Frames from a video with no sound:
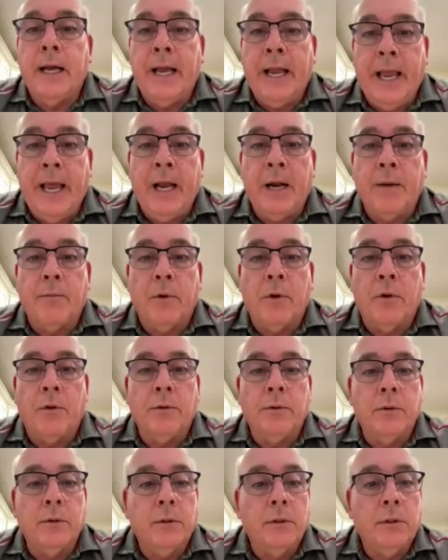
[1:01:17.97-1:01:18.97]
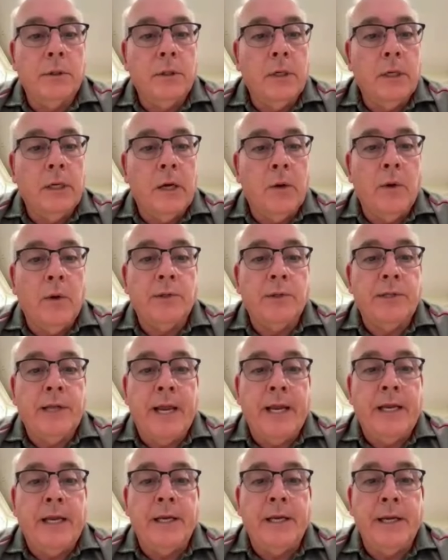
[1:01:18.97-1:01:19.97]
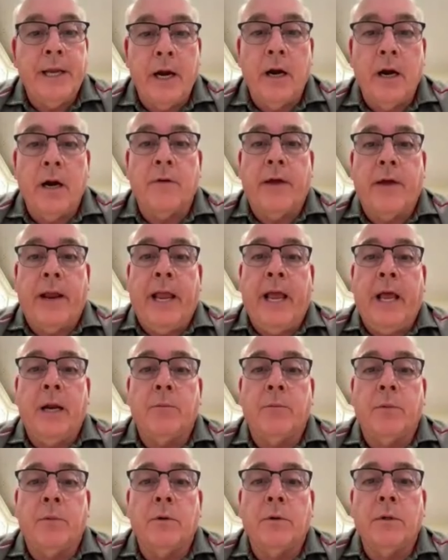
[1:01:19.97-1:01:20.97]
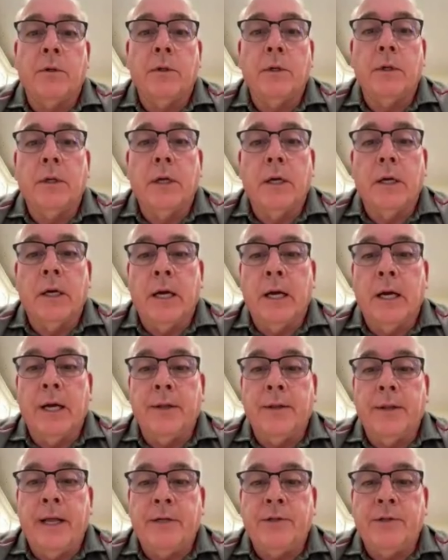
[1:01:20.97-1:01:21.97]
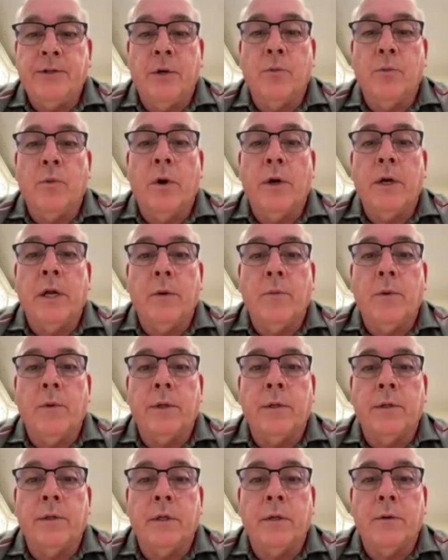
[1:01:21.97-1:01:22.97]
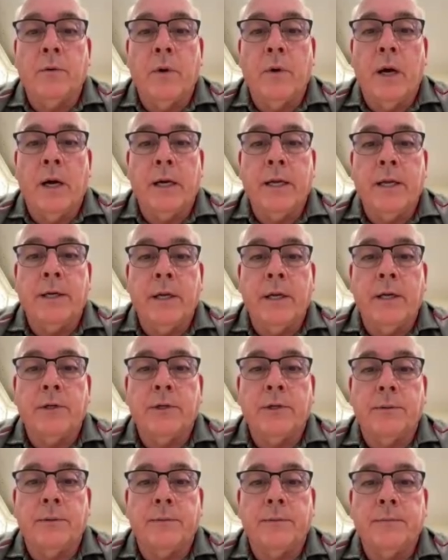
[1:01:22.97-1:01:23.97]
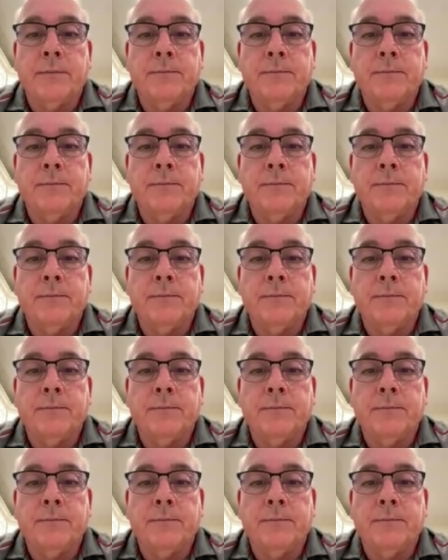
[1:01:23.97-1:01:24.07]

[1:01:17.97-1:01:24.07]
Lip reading: animal, a well taken care of animal that you're working with to condition.